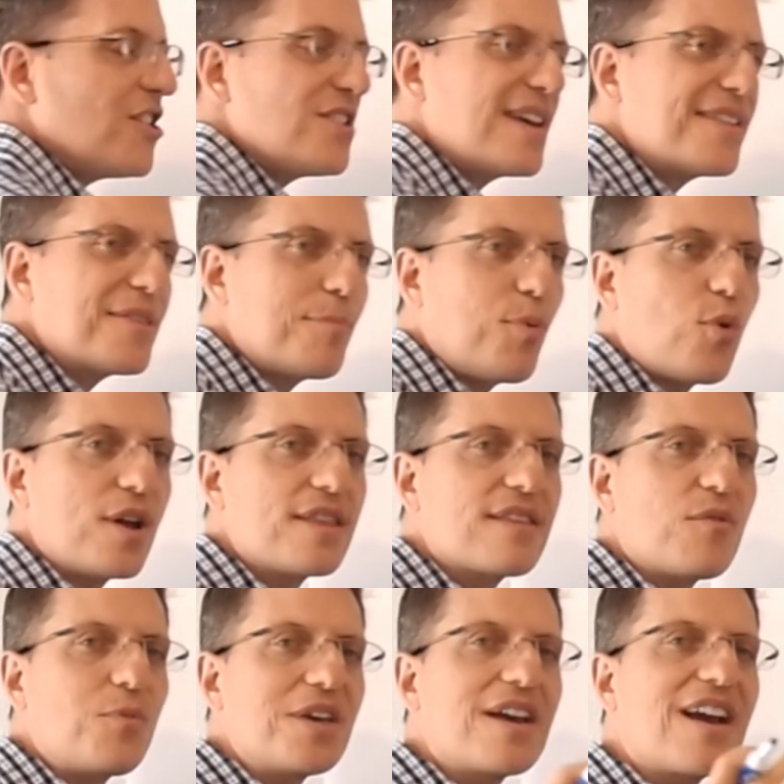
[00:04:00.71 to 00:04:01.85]
you get the point
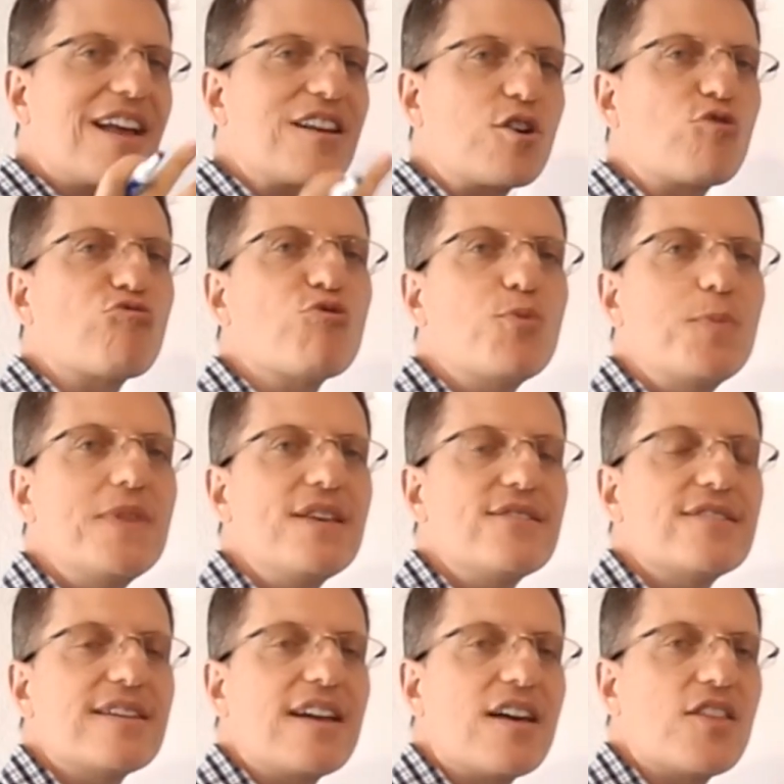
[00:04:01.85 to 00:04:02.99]
that we can kind of group these
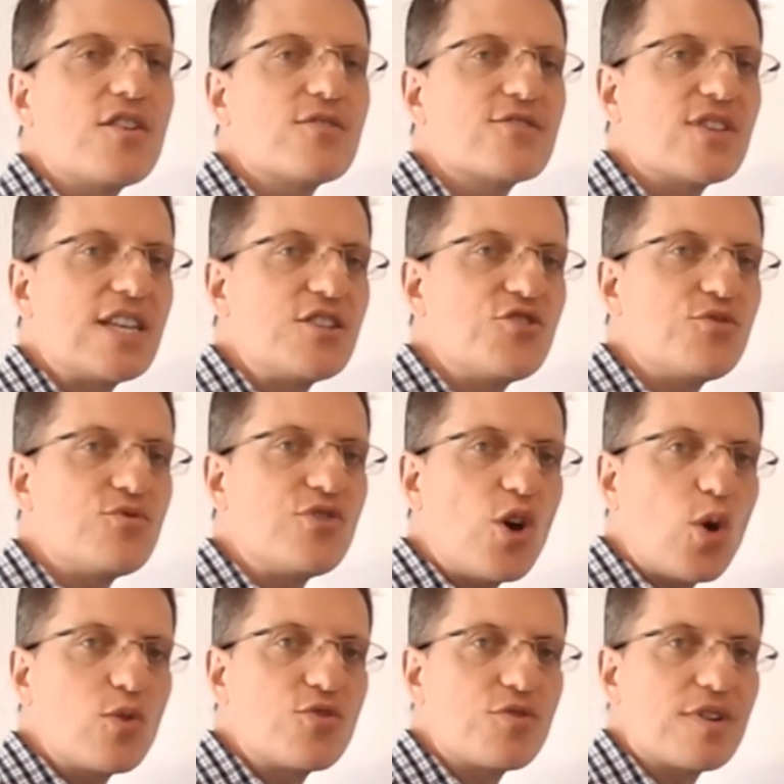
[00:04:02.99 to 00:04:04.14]
together so that you
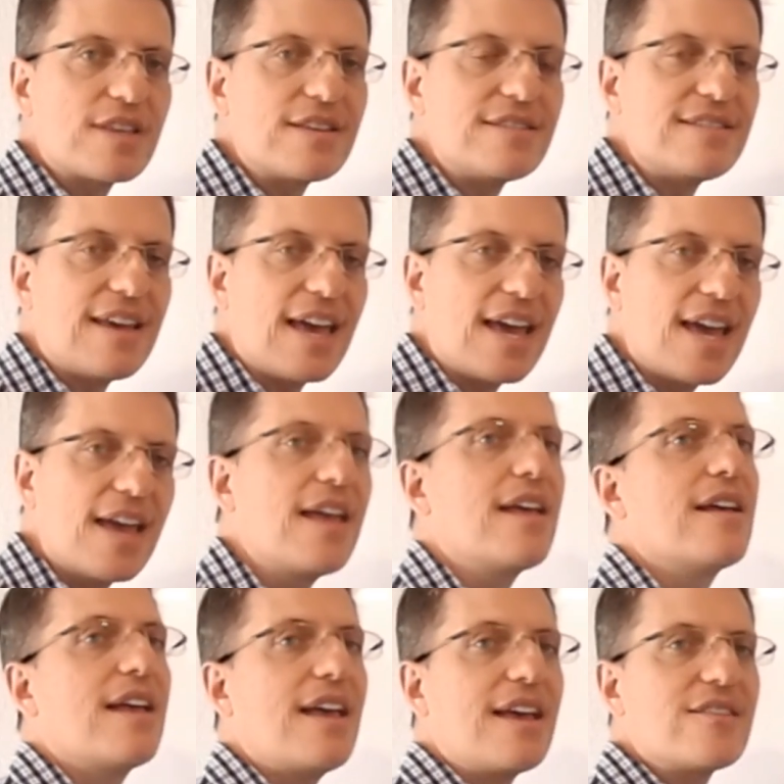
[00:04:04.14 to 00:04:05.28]
know during the day
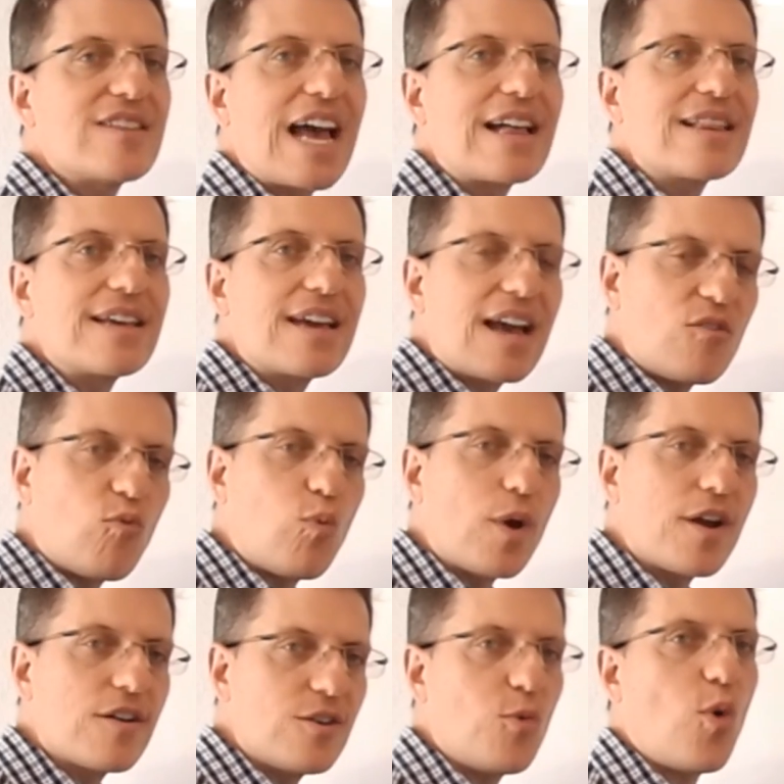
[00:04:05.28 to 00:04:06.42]
exactly kind of
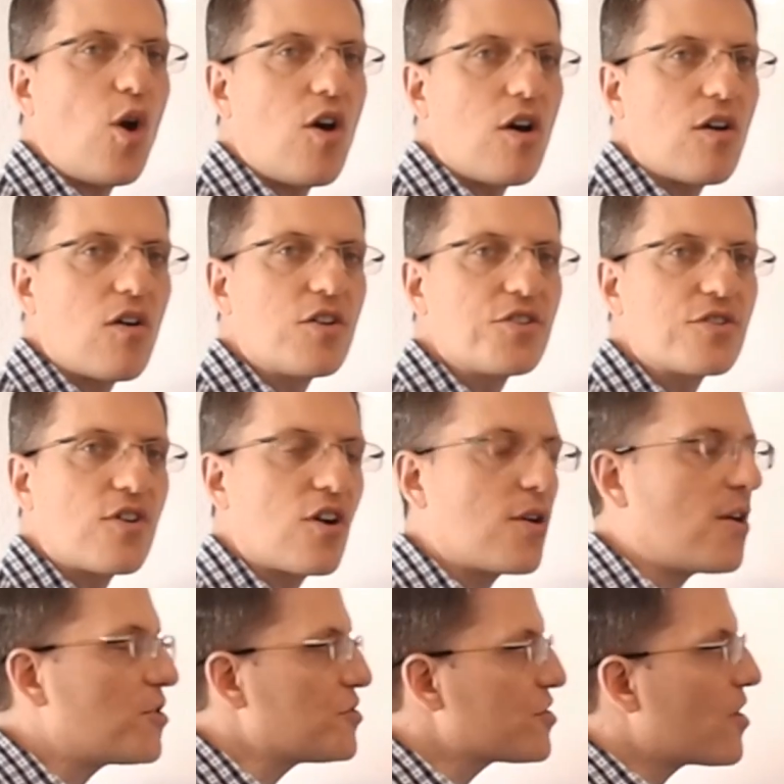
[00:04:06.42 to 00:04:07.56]
where you are on
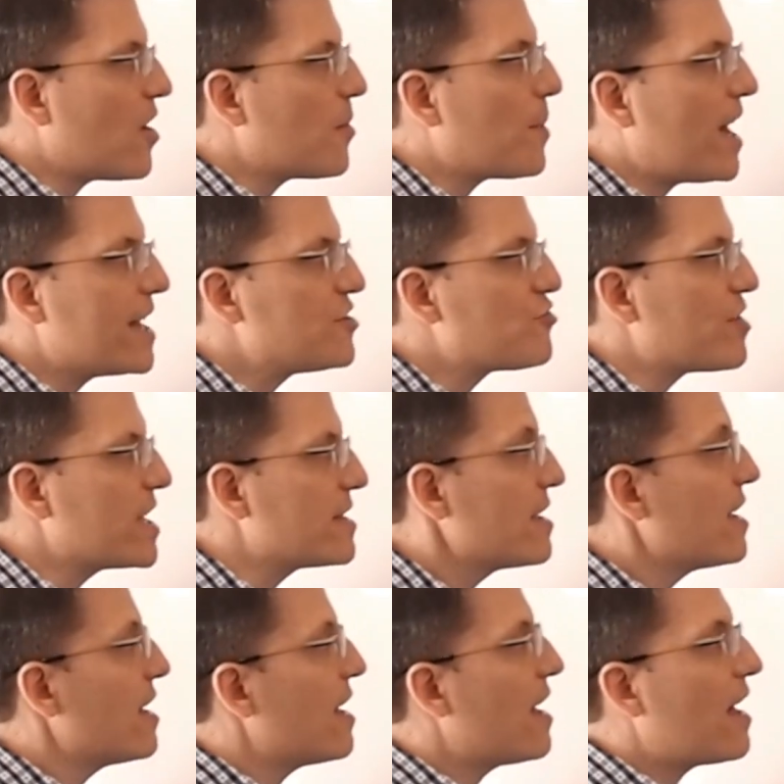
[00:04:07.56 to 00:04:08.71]
your carbohydrate
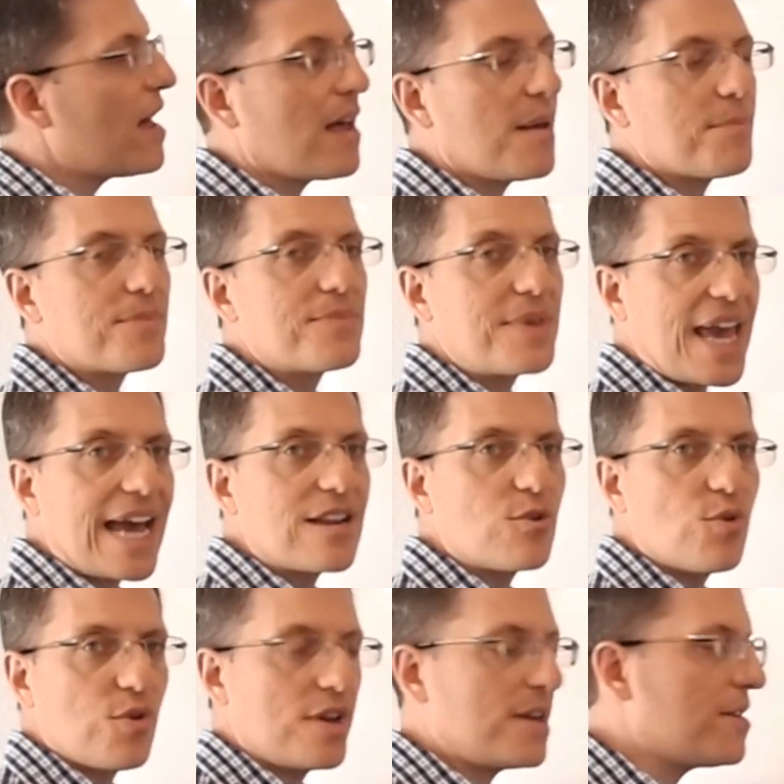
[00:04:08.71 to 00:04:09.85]

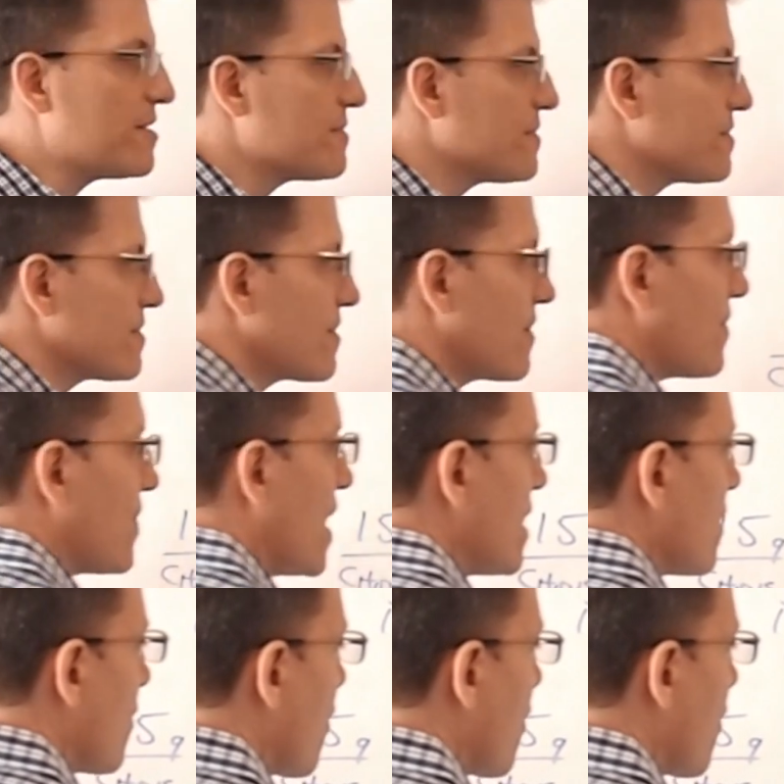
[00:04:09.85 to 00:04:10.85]
category here. Then at